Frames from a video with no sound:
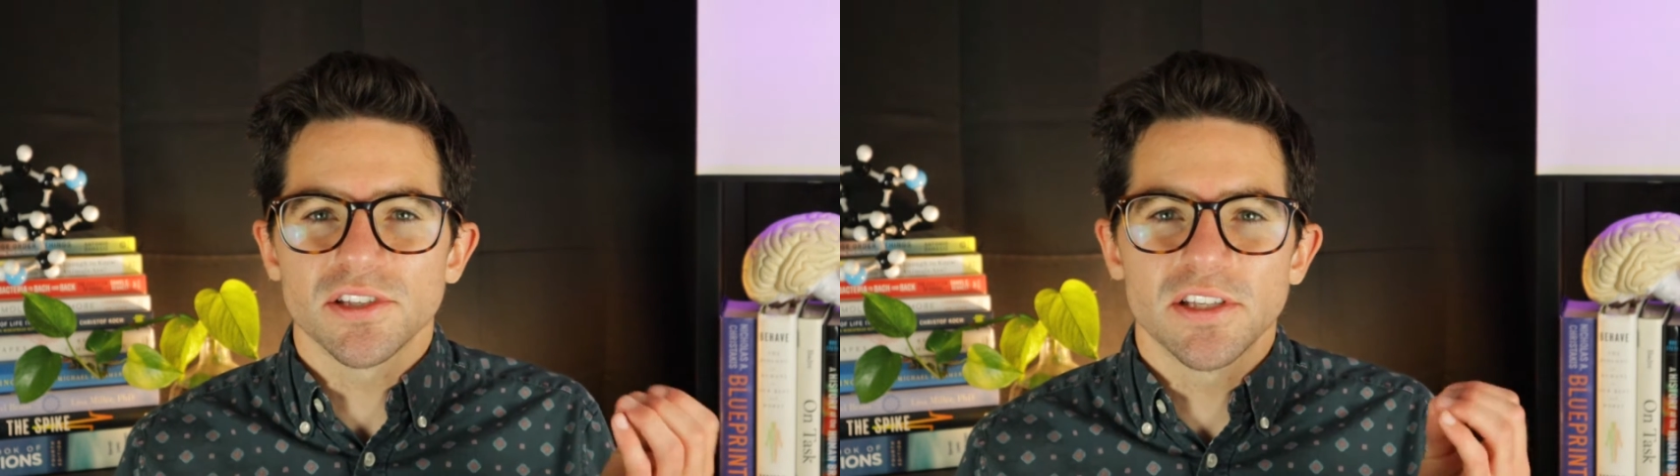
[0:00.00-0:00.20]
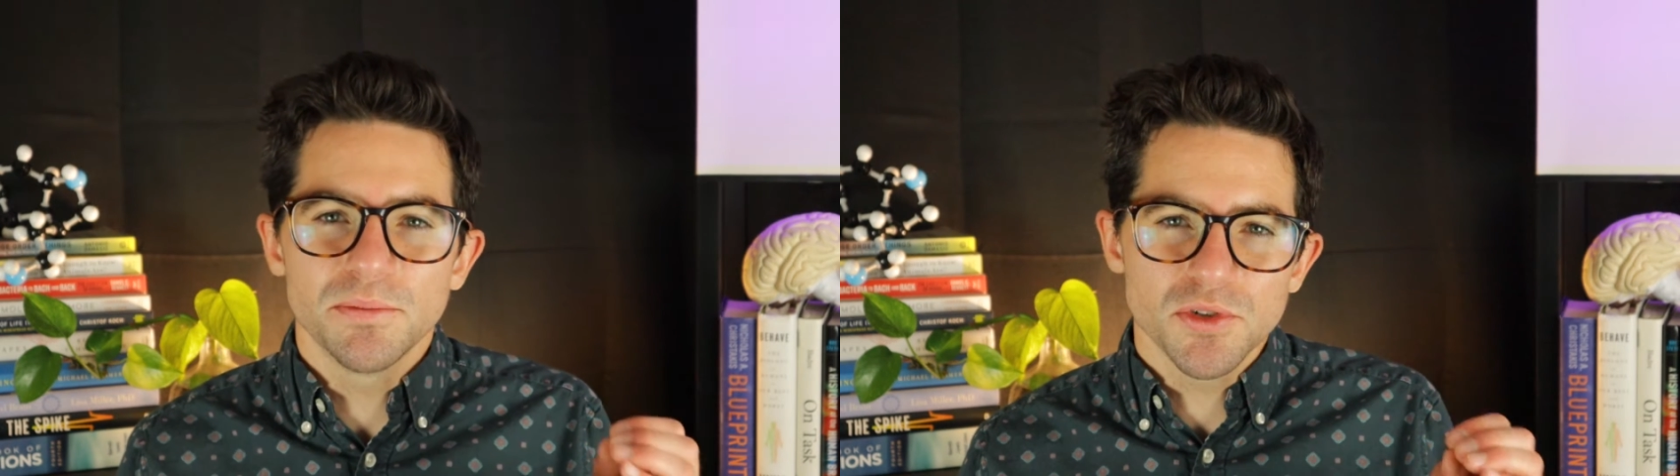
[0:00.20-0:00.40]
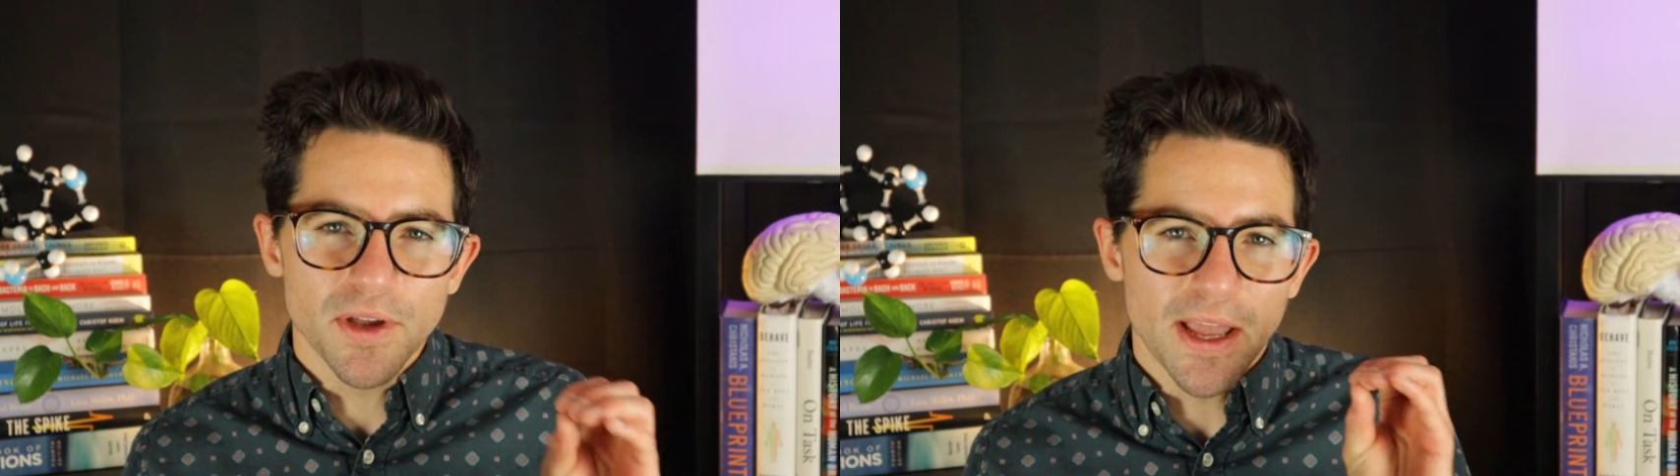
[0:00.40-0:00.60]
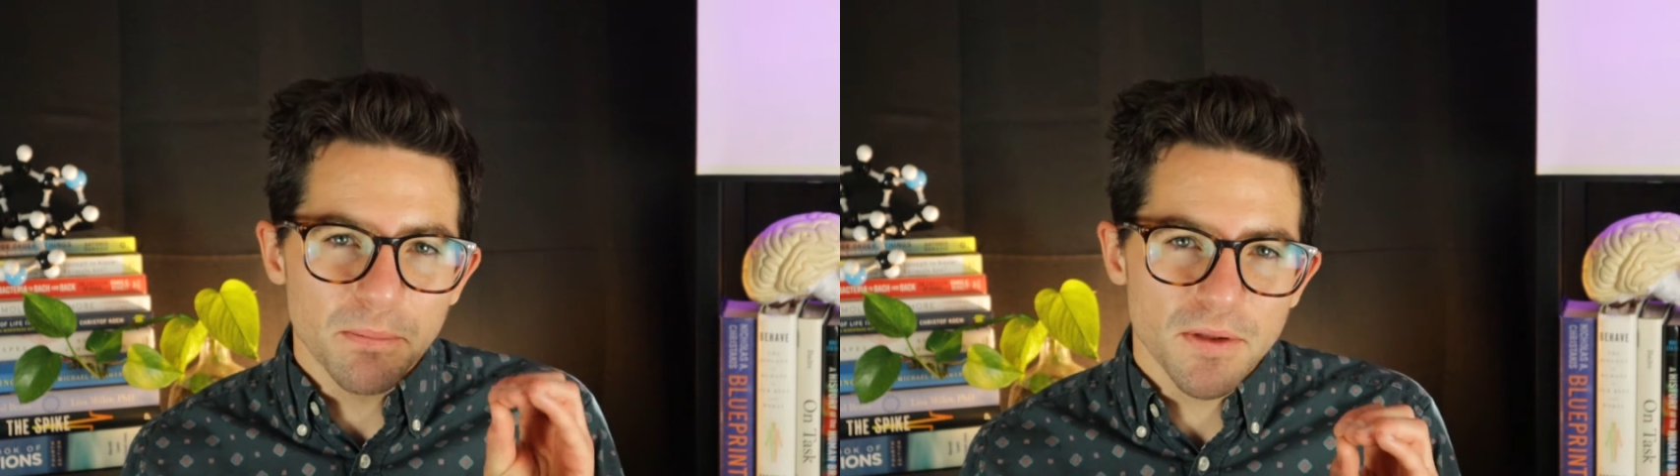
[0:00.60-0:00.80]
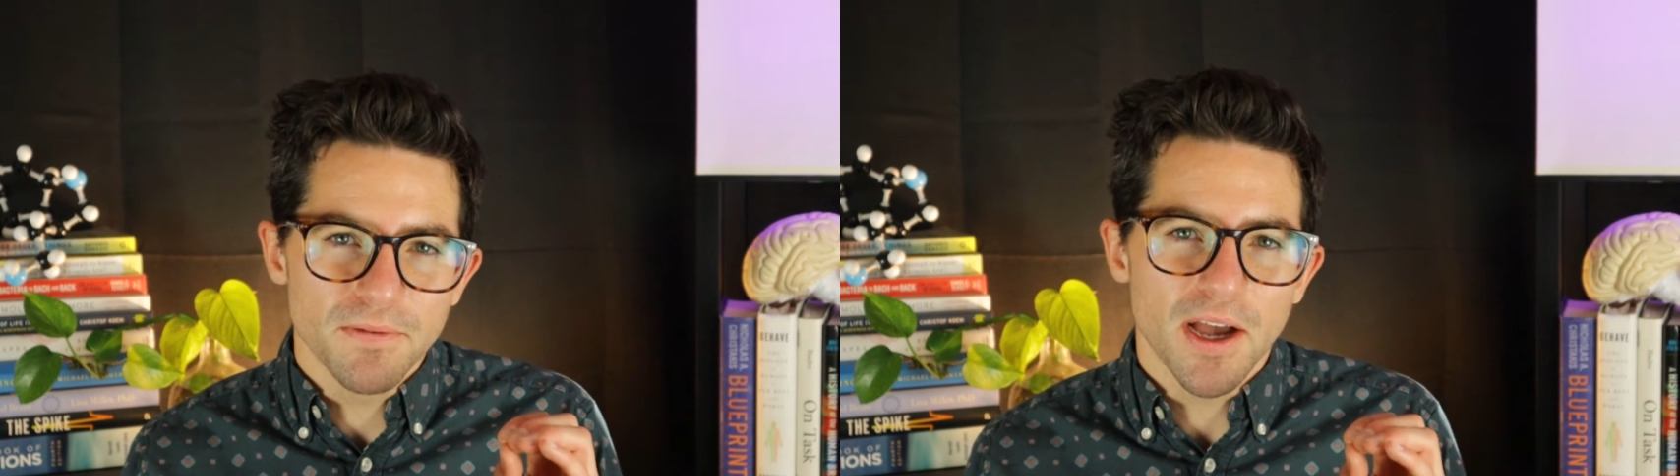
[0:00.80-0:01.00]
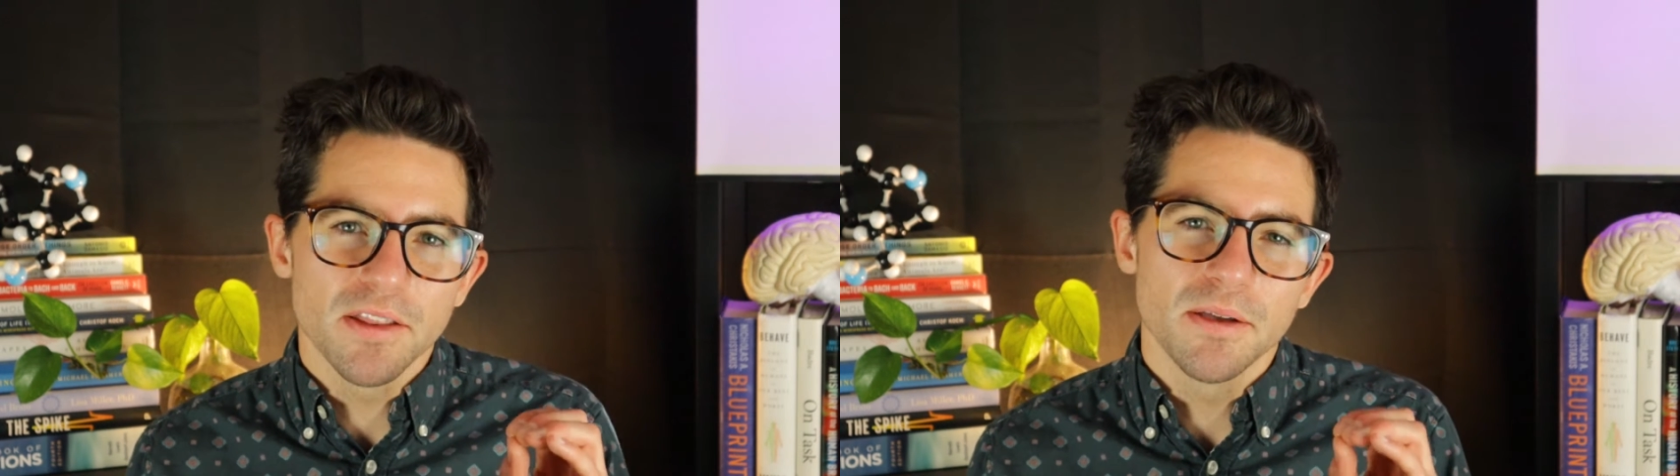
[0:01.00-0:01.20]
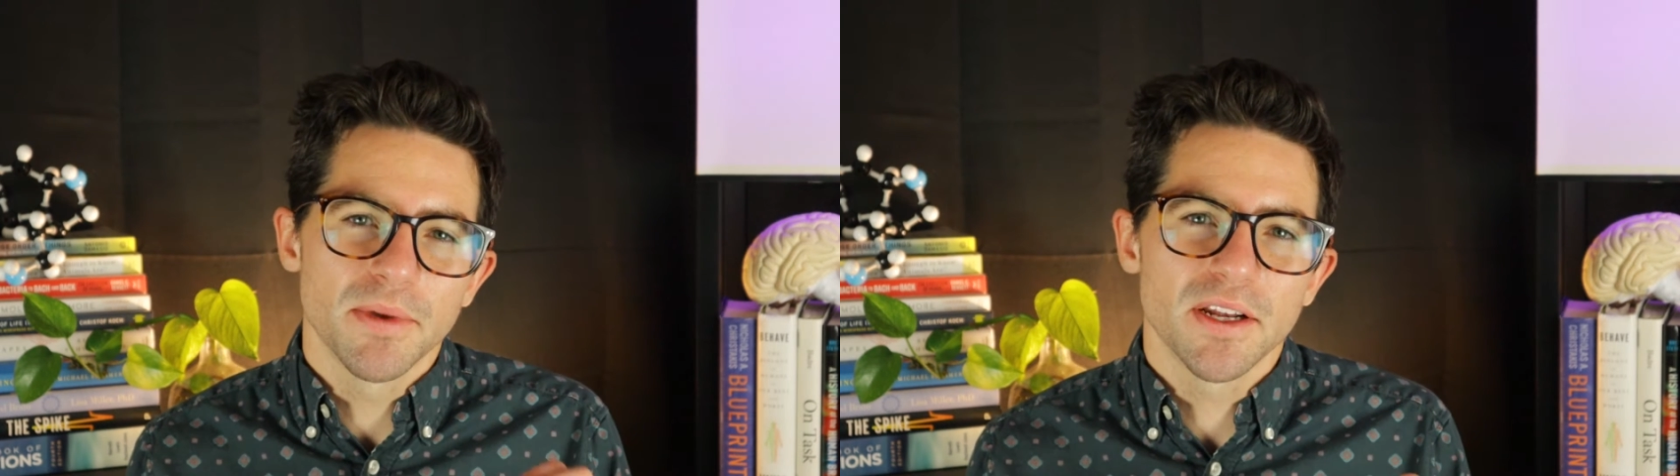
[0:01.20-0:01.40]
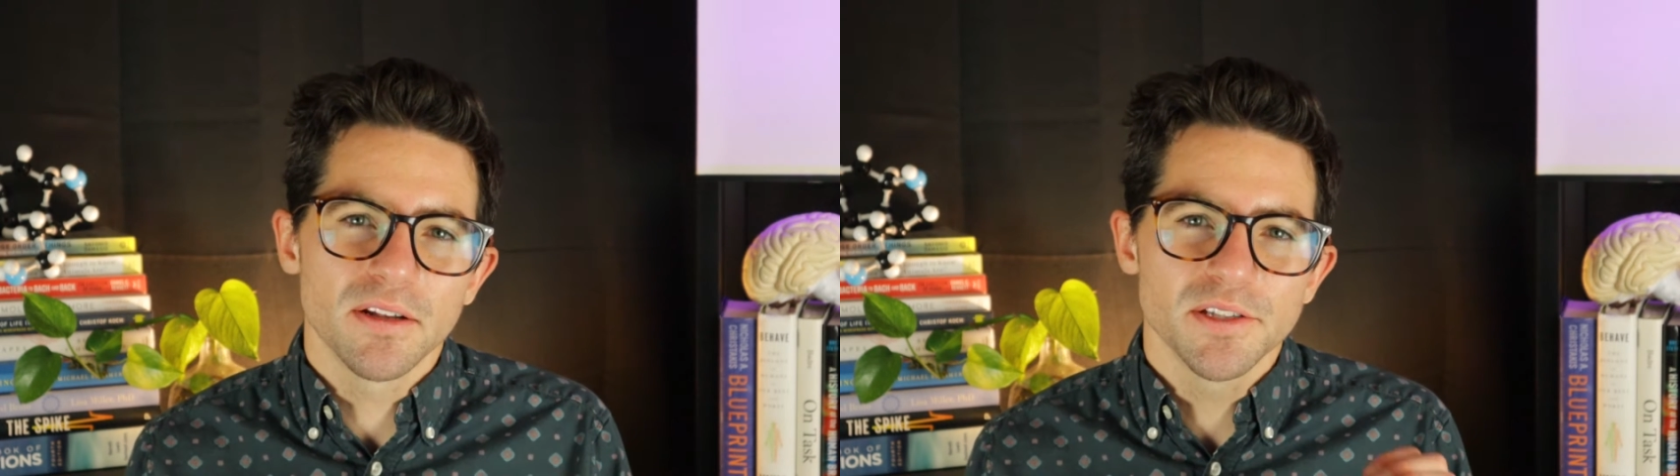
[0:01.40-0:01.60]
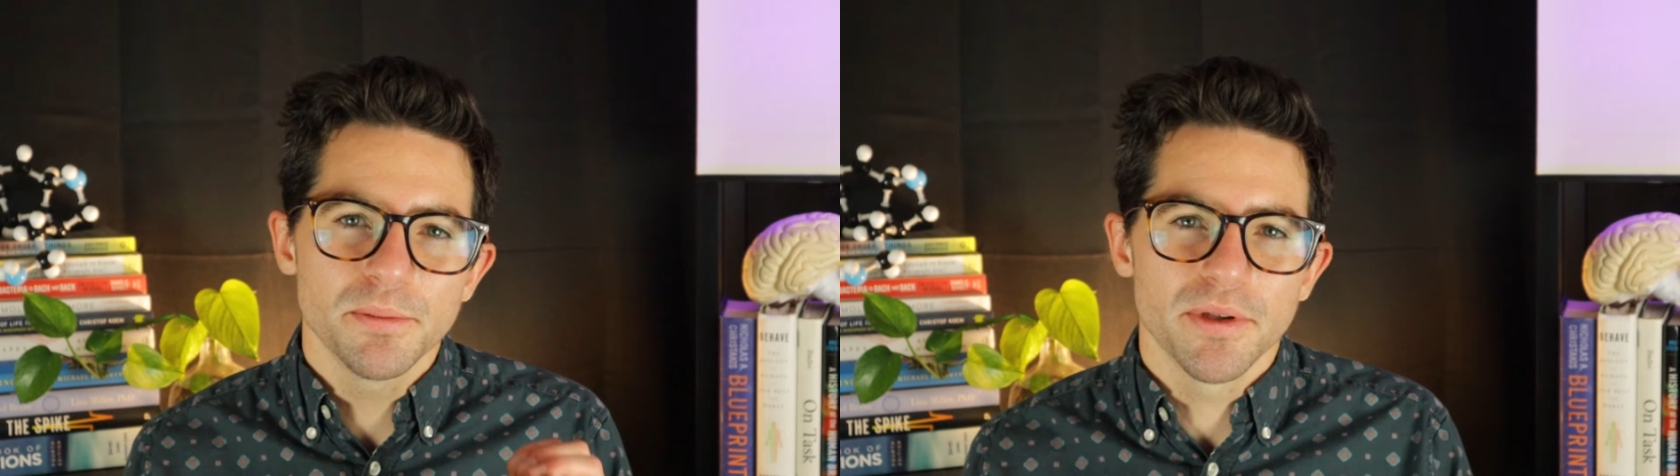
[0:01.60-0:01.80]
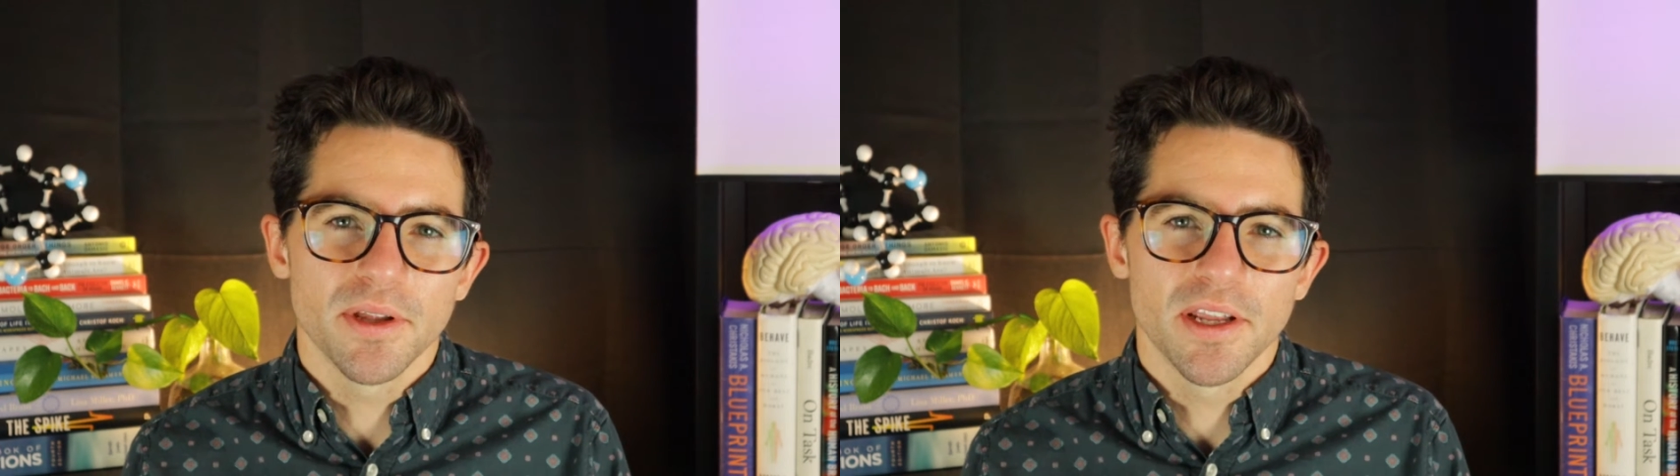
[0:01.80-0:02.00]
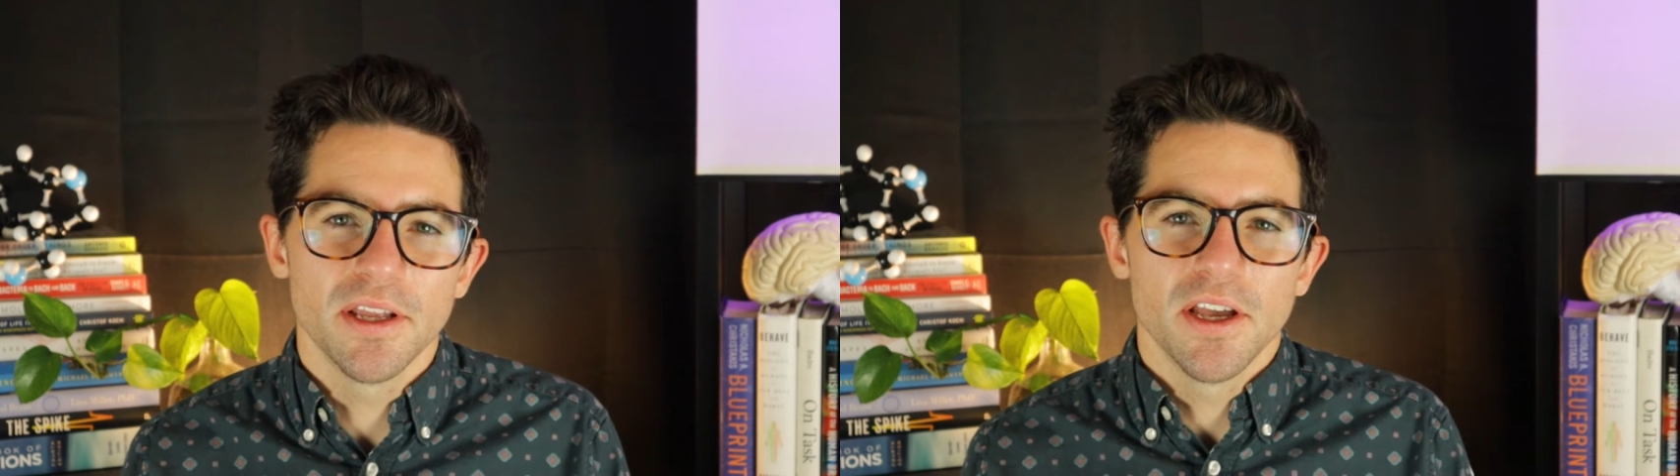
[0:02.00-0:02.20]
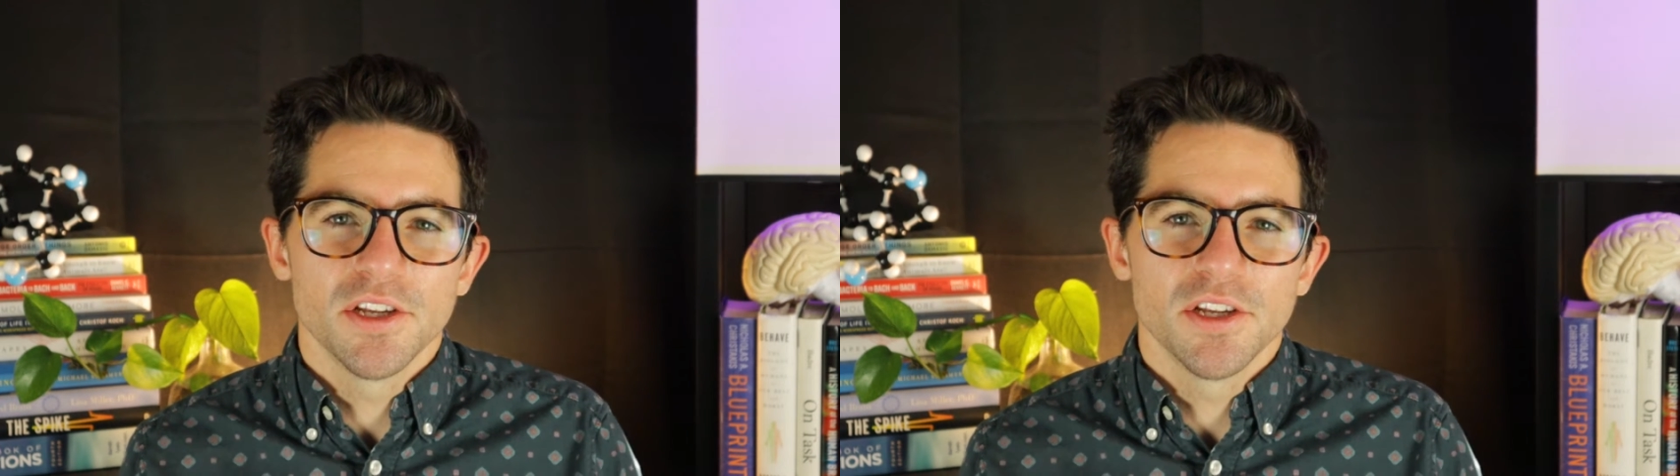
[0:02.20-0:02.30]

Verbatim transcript: seems to amplify the amygdala's ability